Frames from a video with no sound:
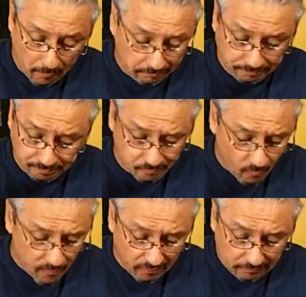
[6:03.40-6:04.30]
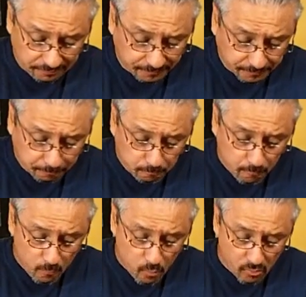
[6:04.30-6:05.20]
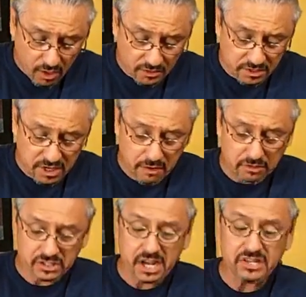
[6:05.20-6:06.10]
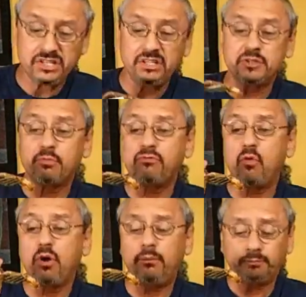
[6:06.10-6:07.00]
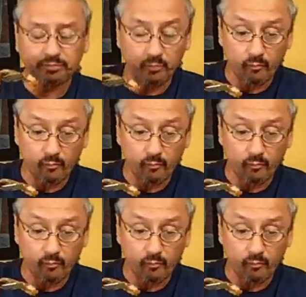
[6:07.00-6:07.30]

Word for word: Mm, never tasting this before.